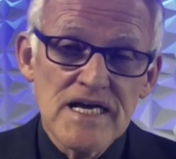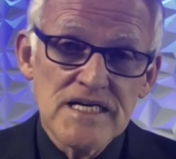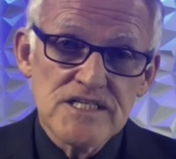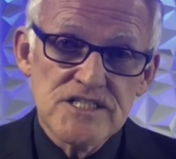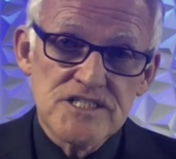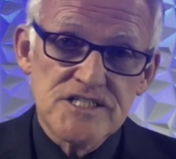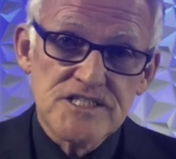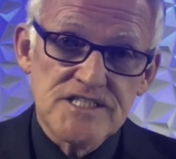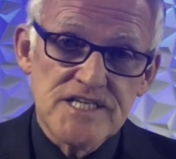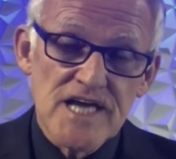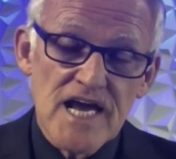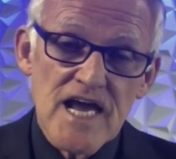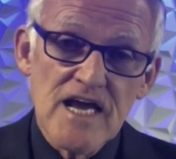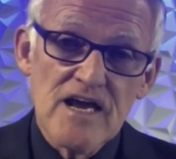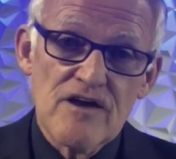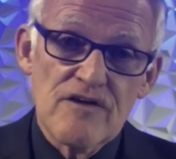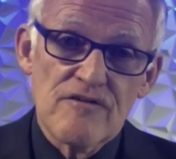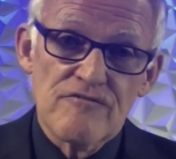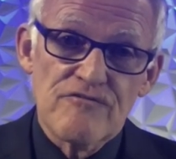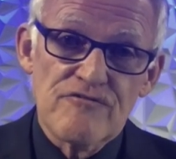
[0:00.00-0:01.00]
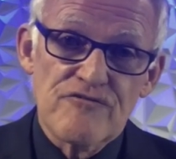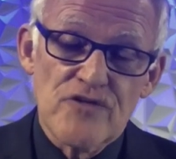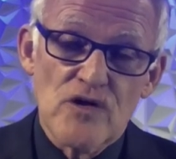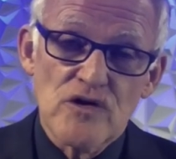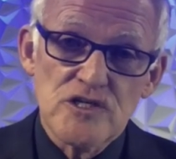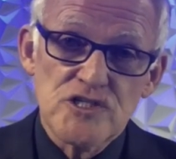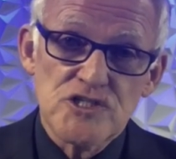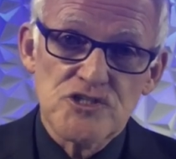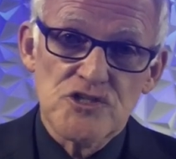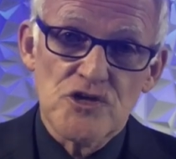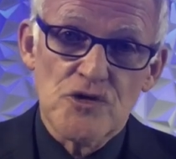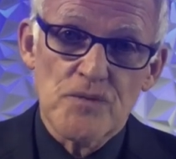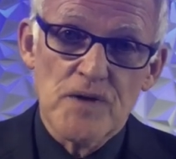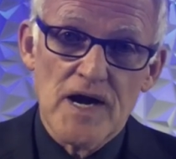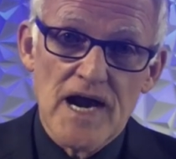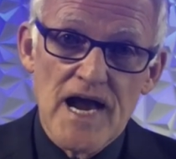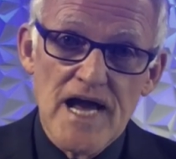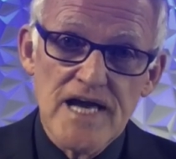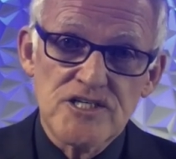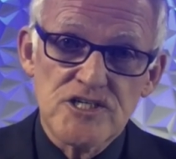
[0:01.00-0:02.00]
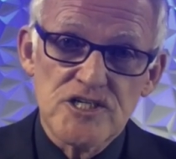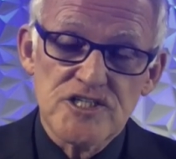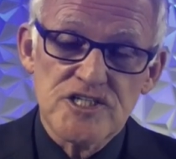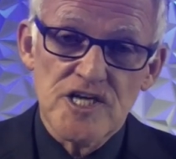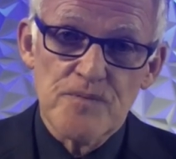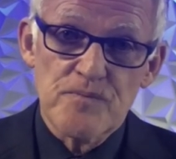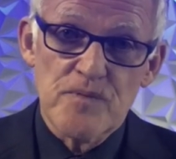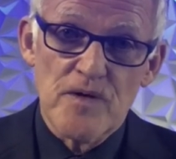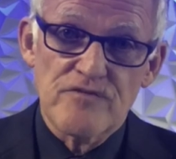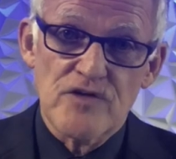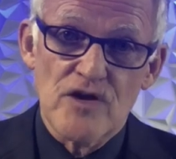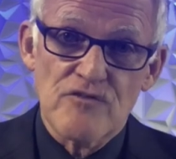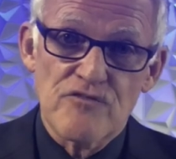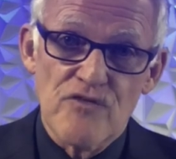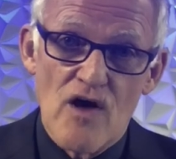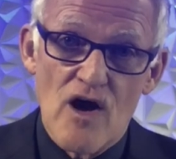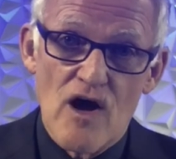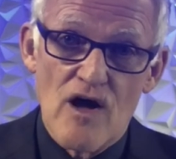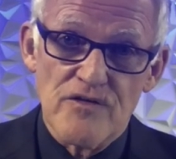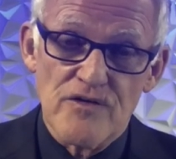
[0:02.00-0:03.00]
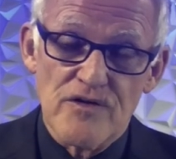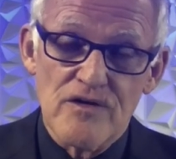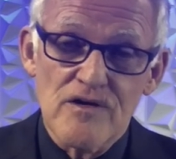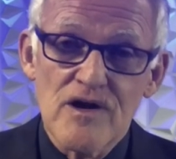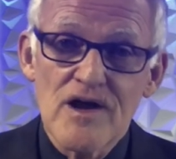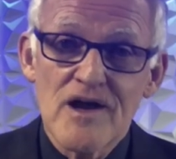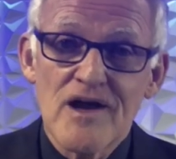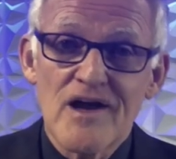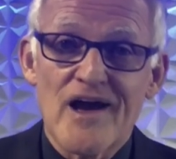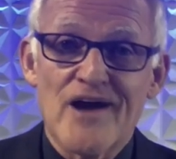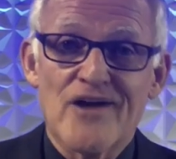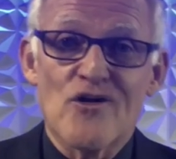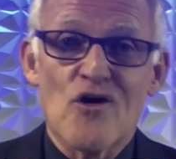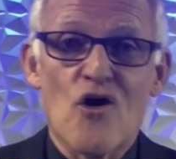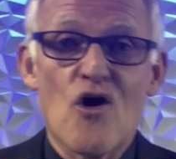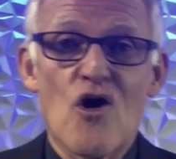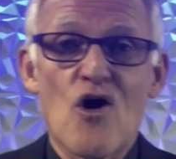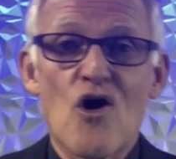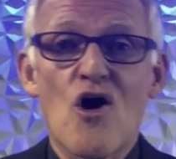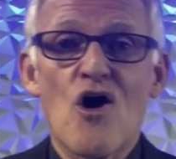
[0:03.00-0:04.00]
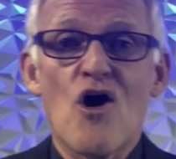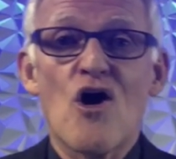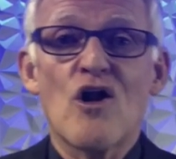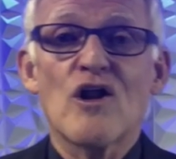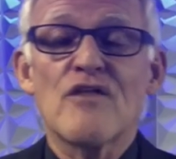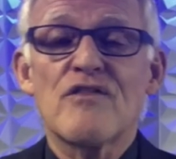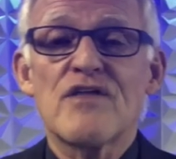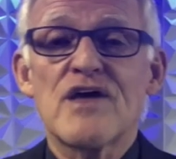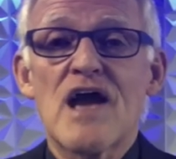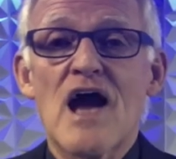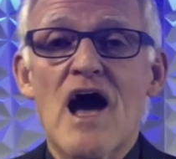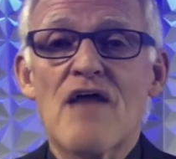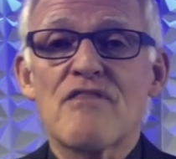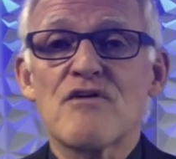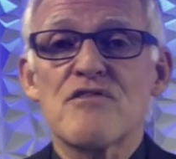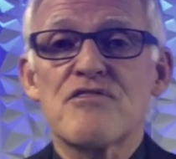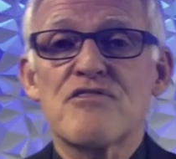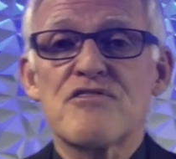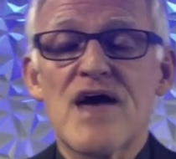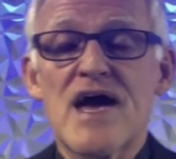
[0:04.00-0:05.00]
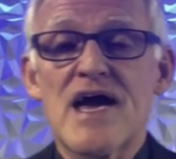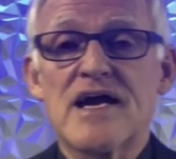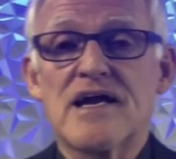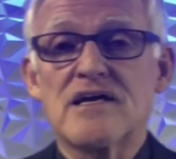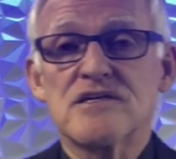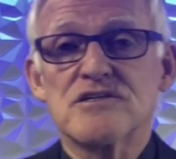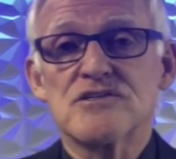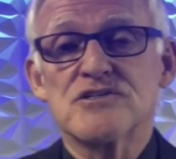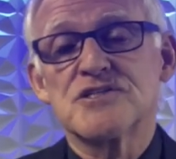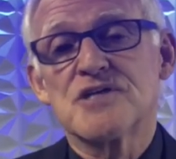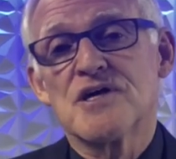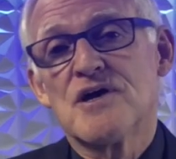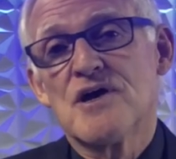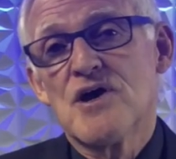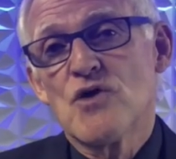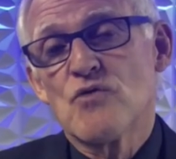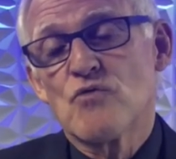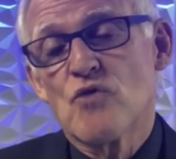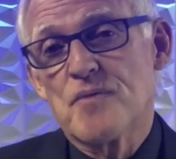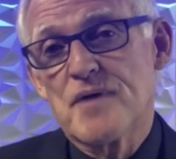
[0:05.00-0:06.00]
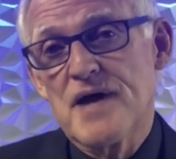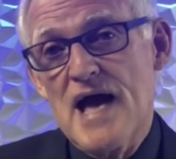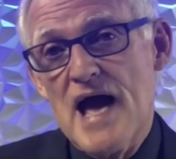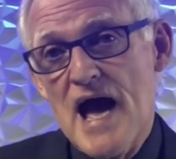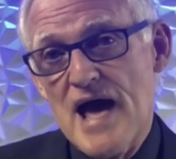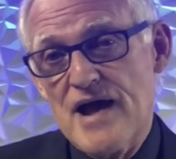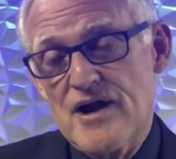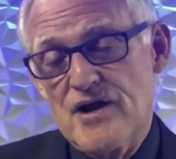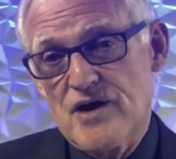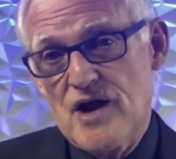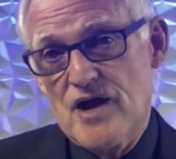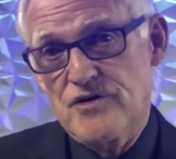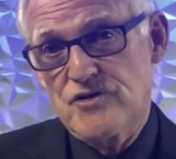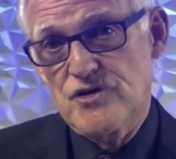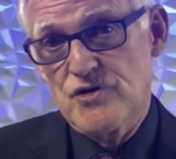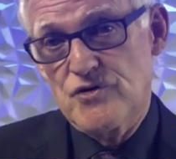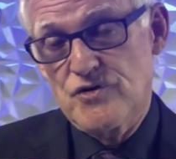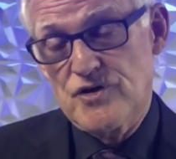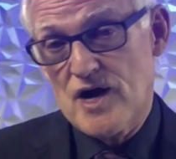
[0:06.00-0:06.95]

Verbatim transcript: Seek first the relationship of your father, and all of the other things will be added unto you.